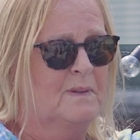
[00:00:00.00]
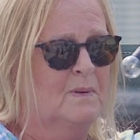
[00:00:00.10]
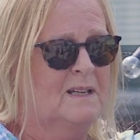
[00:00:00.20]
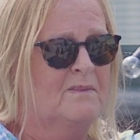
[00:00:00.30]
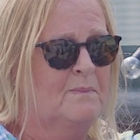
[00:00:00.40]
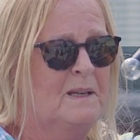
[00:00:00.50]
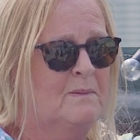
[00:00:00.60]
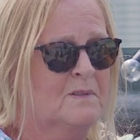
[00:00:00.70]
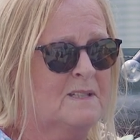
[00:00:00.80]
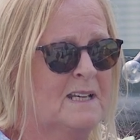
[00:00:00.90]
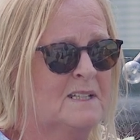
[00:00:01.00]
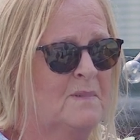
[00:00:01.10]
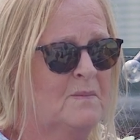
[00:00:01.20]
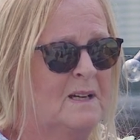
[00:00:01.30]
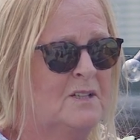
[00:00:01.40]
Whenever people say
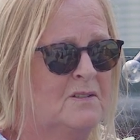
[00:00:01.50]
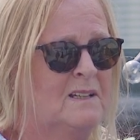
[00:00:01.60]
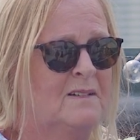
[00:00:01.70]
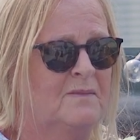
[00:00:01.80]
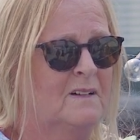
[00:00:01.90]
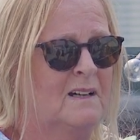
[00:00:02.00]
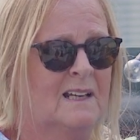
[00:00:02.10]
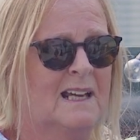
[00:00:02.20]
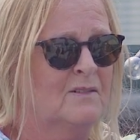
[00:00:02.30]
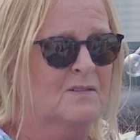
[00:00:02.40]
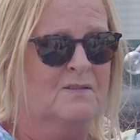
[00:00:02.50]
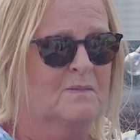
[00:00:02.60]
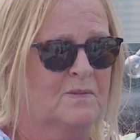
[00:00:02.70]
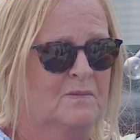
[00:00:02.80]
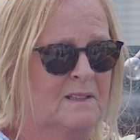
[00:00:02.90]
to me, where do you live? I cannot
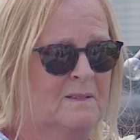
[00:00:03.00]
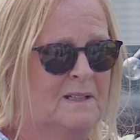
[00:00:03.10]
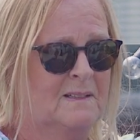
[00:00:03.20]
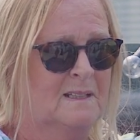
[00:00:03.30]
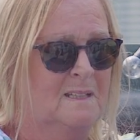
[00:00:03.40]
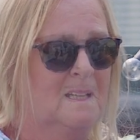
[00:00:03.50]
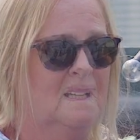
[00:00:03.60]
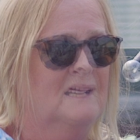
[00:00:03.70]
stop talking about it.